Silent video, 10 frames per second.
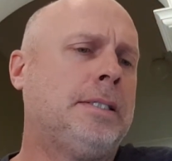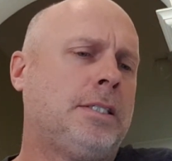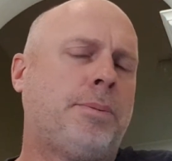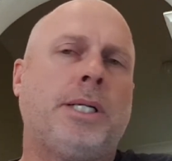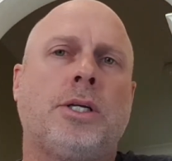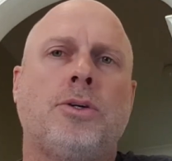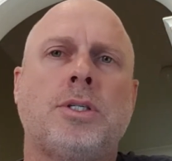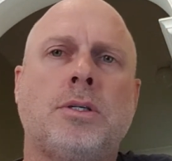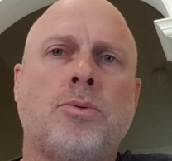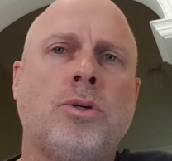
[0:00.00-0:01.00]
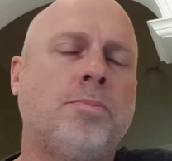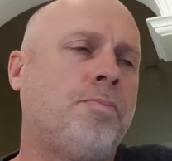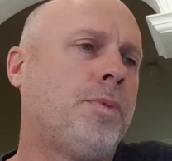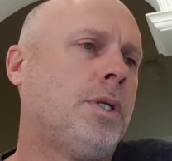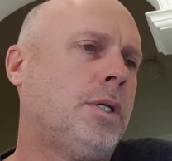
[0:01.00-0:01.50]
depending who's in the
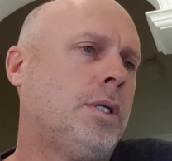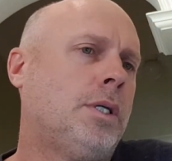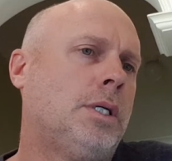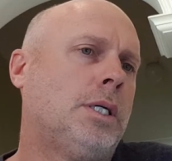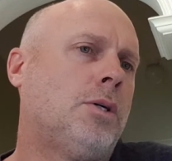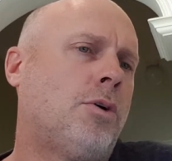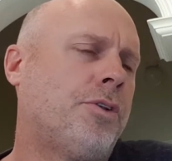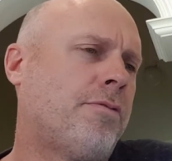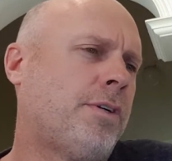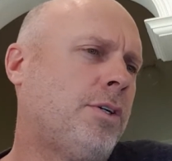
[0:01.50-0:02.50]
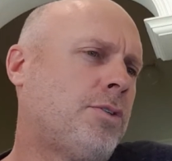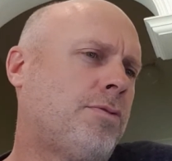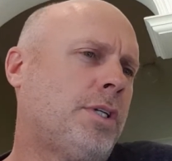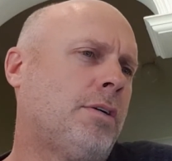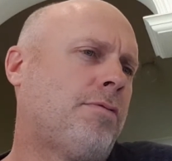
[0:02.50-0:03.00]
room or on the phones
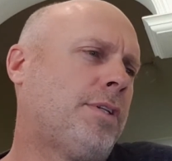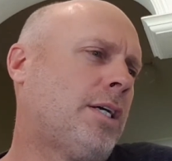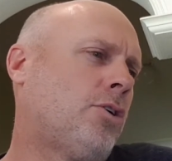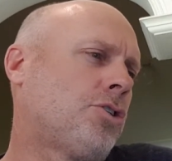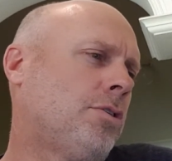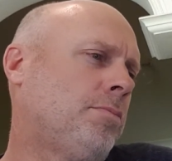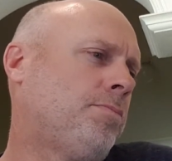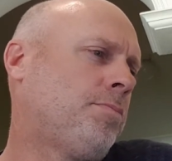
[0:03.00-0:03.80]
for that auction.